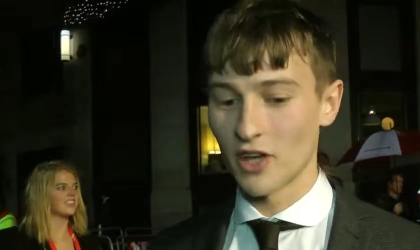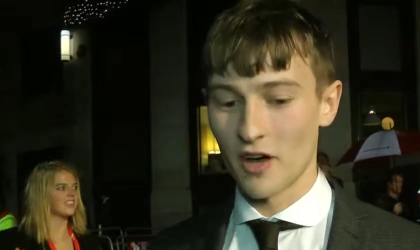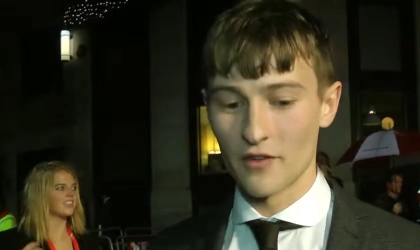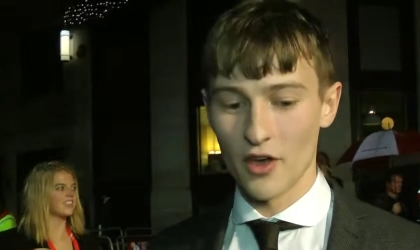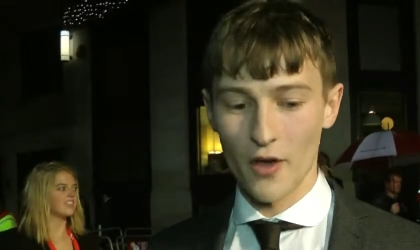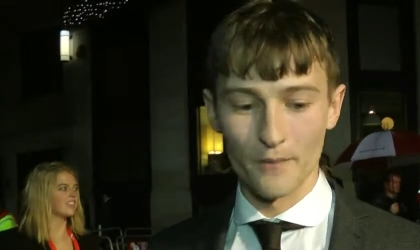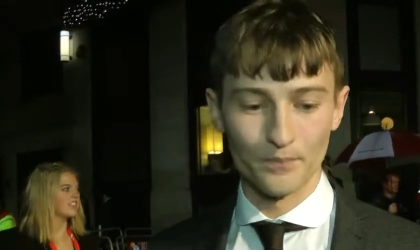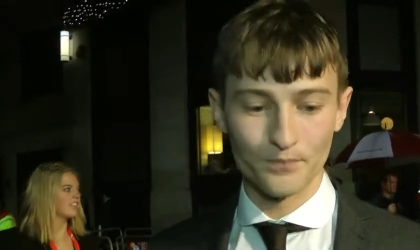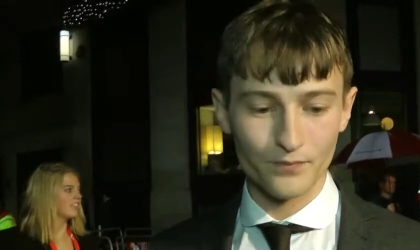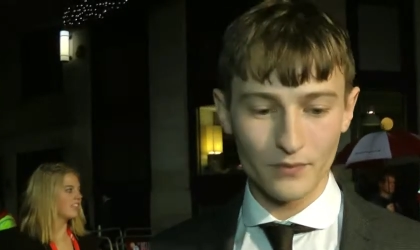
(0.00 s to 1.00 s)
Speaker 1: sort of
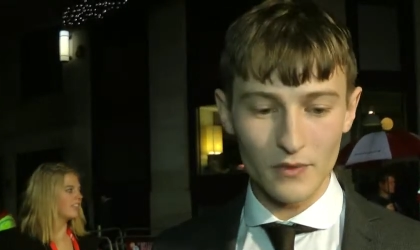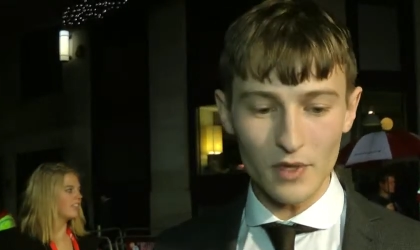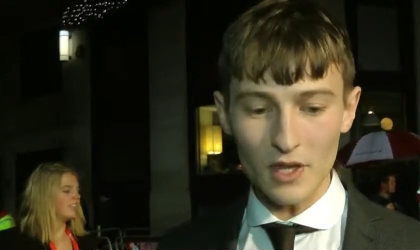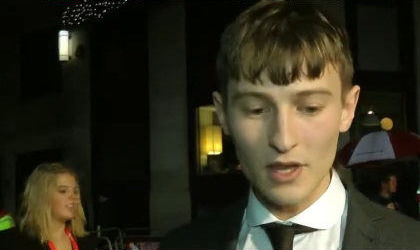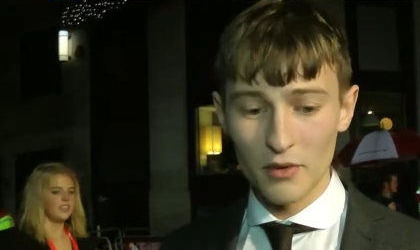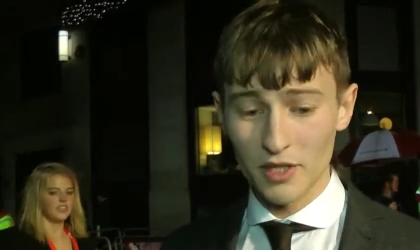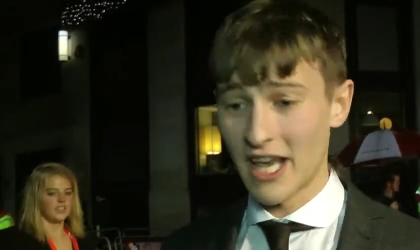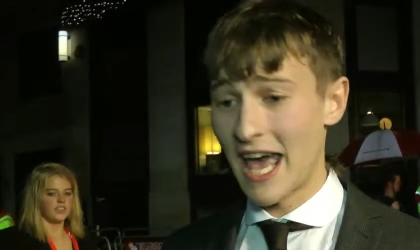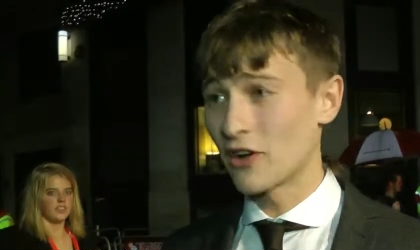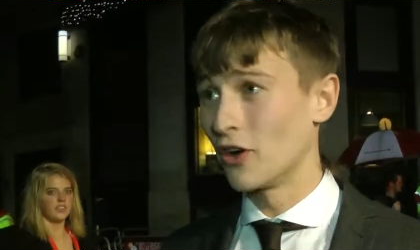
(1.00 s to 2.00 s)
um, it was a
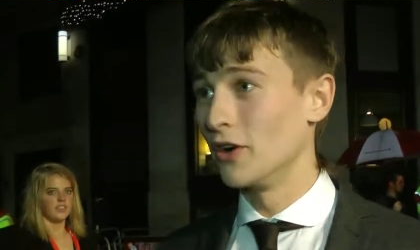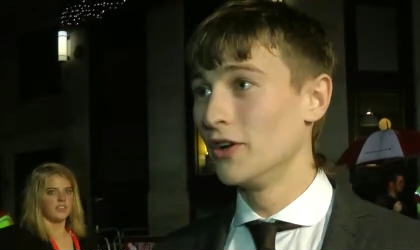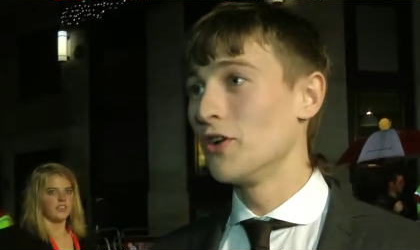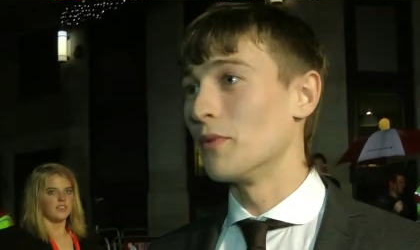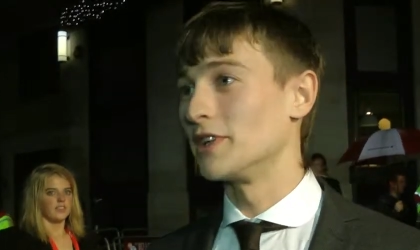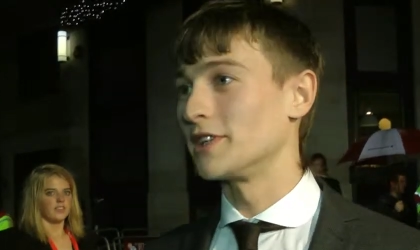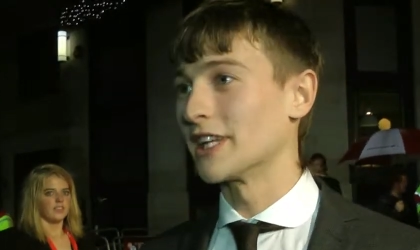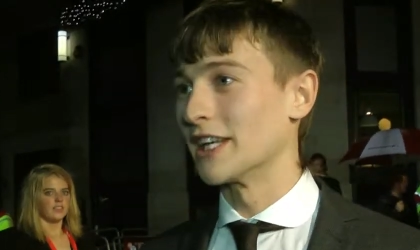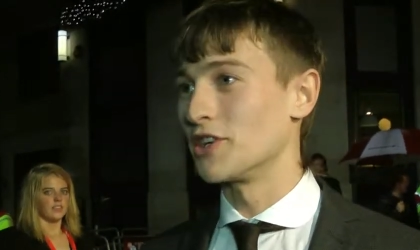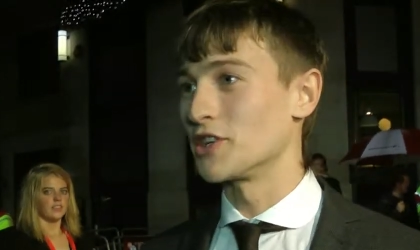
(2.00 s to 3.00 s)
haircut which is
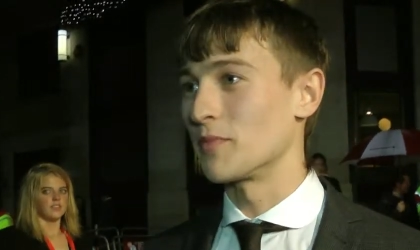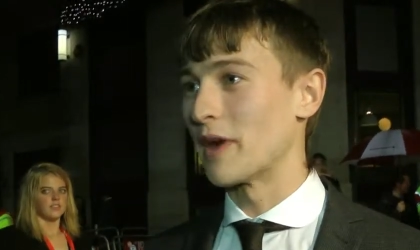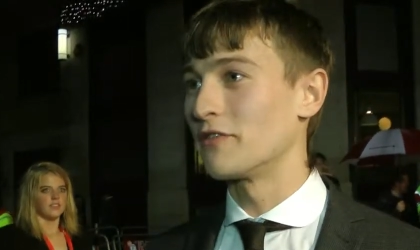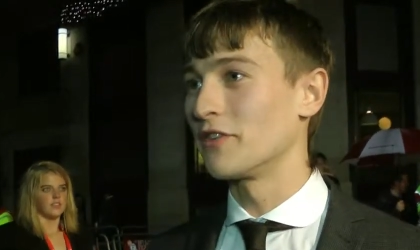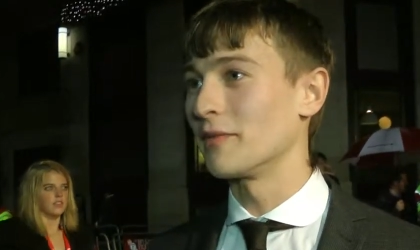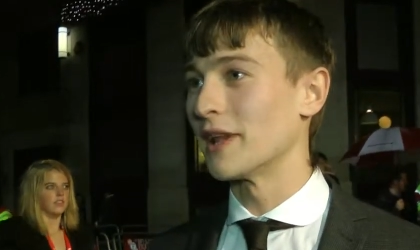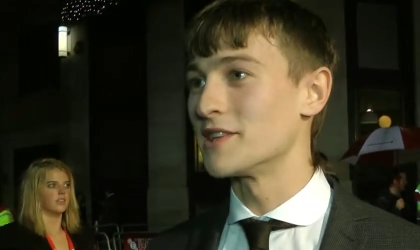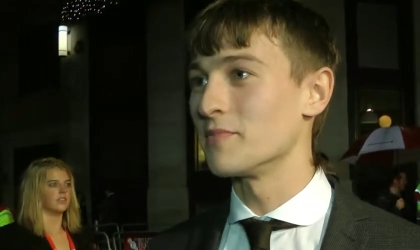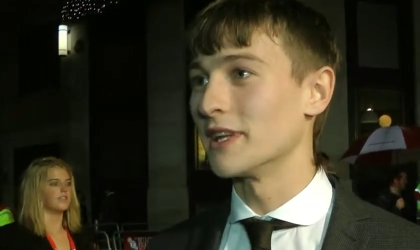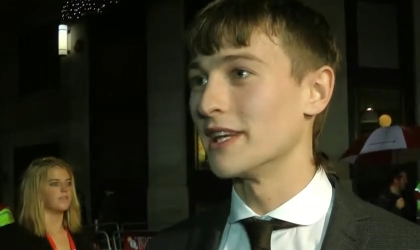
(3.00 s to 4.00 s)
signature to Bradford I'm led
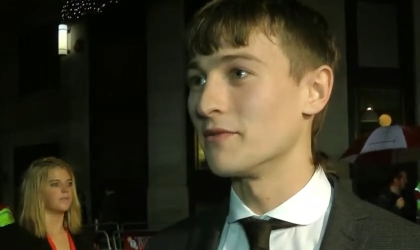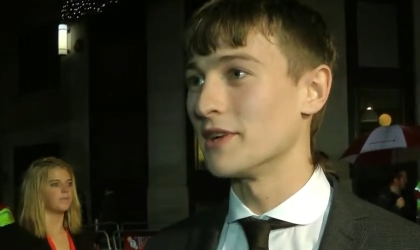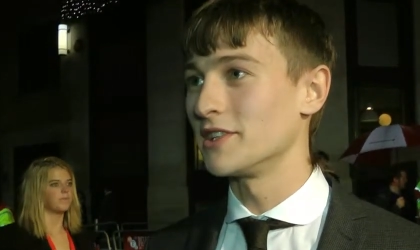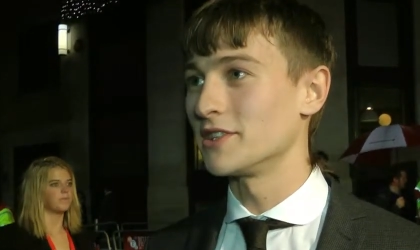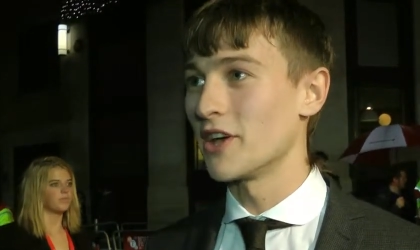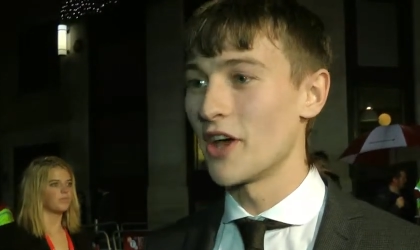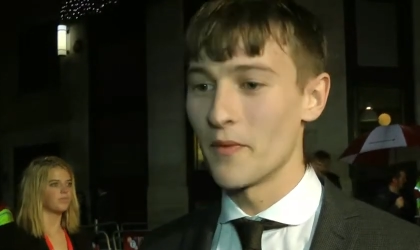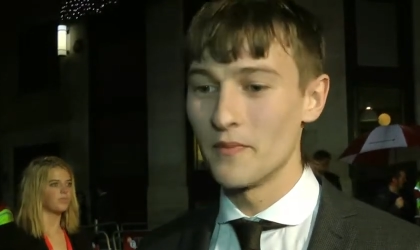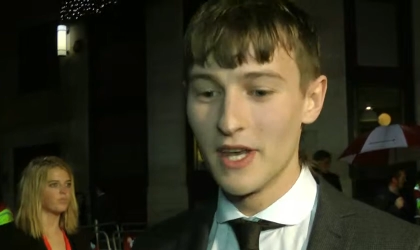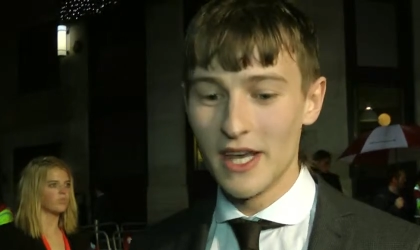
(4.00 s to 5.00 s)
to believe which is
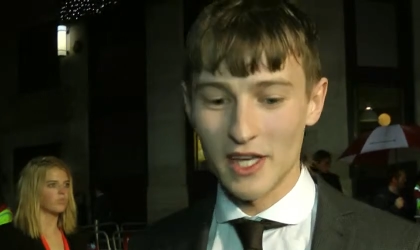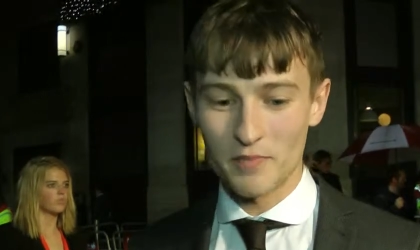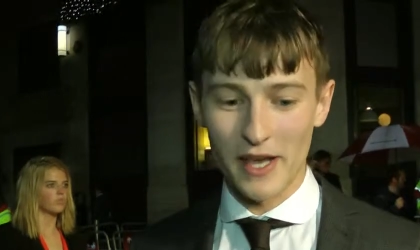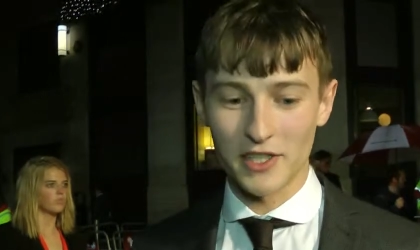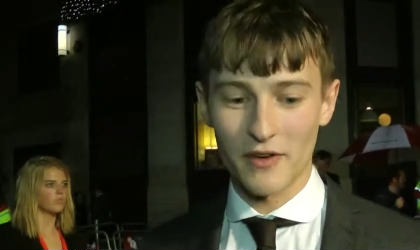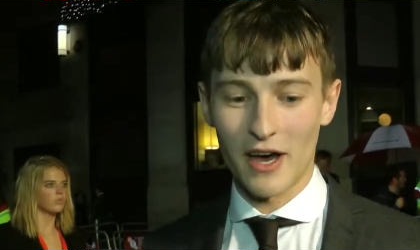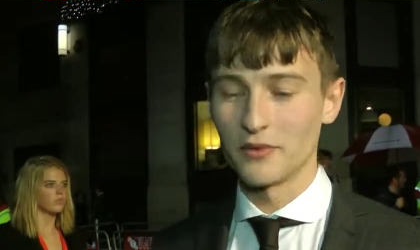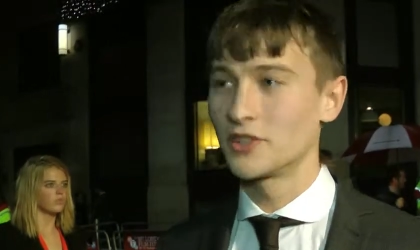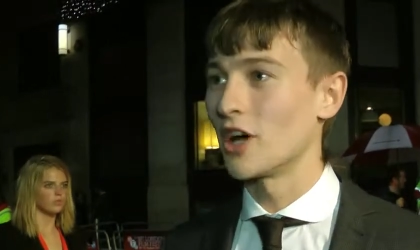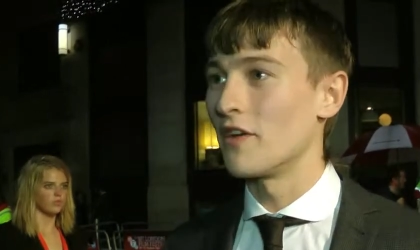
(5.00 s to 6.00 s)
um, it's based
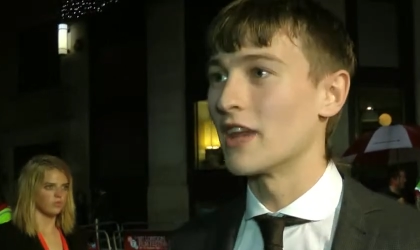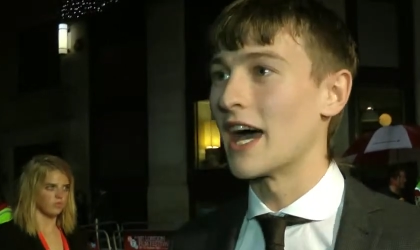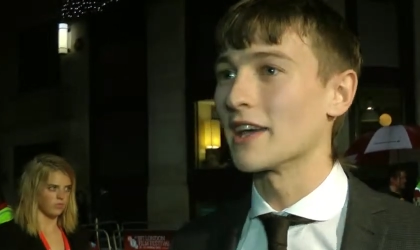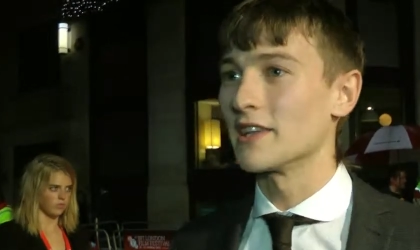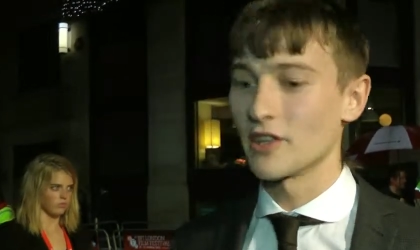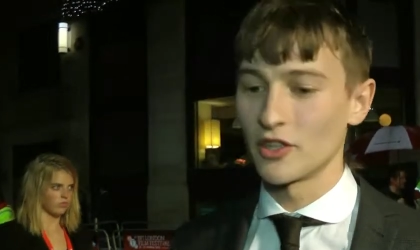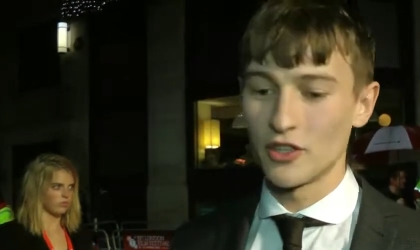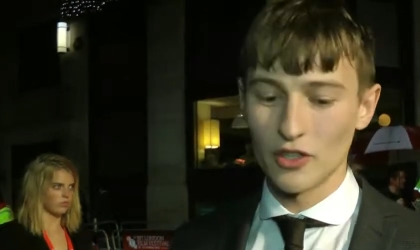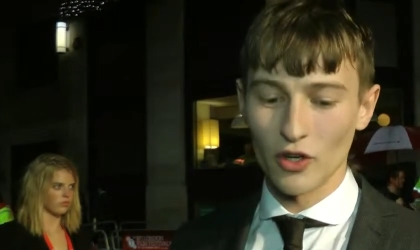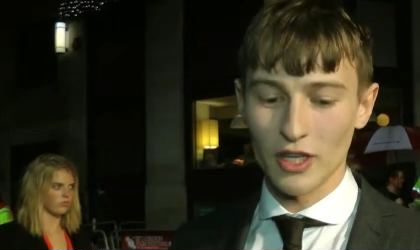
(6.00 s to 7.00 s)
around sort of like there's a
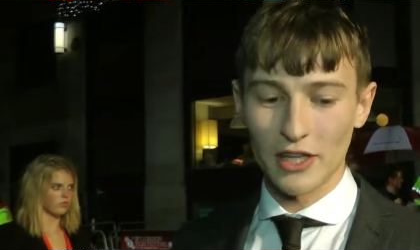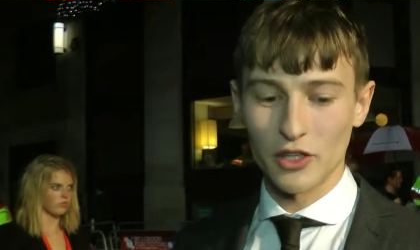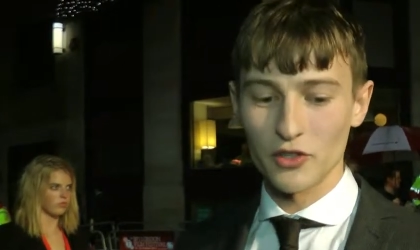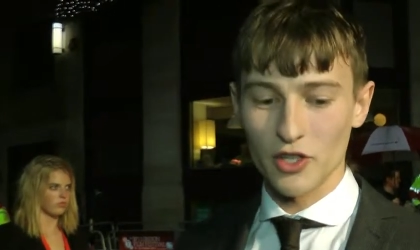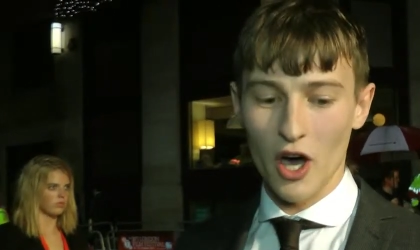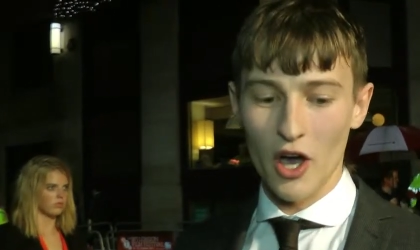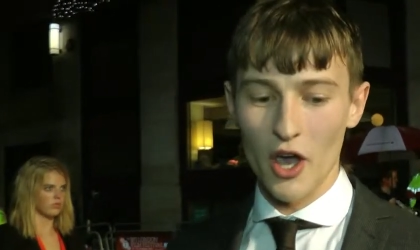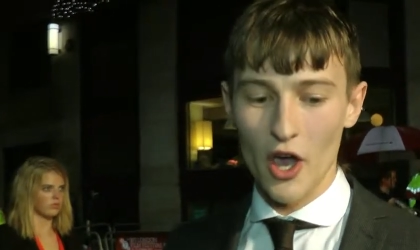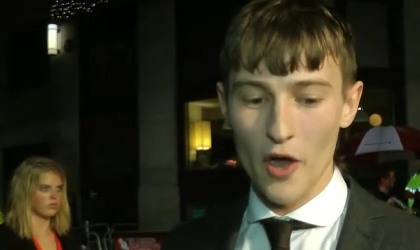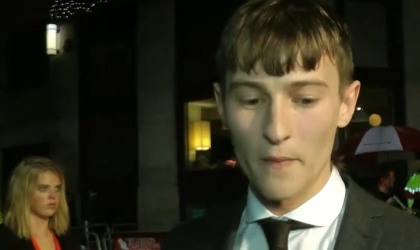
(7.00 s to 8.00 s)
young lad who's got
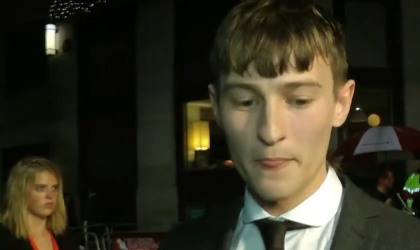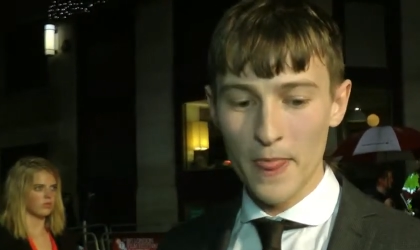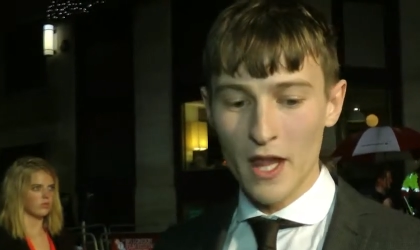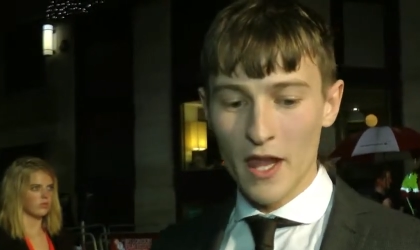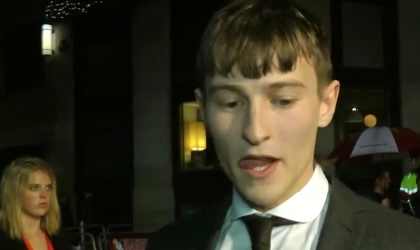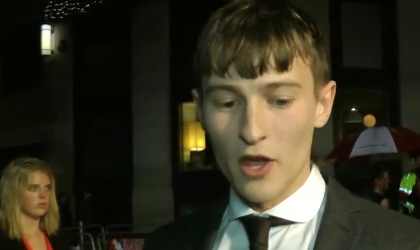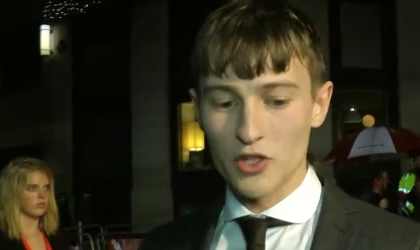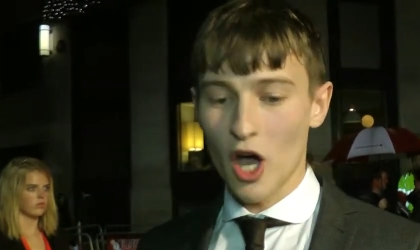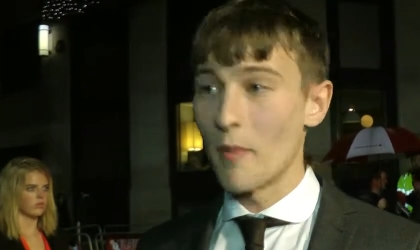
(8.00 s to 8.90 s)
um, who's